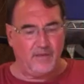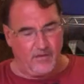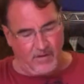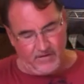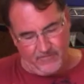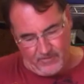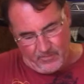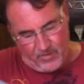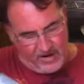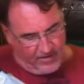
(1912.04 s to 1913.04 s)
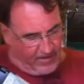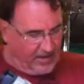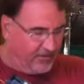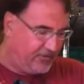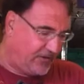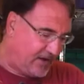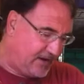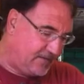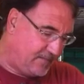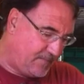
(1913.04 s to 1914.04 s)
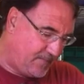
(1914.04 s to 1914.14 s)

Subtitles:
Go ahead and flip around to the other side and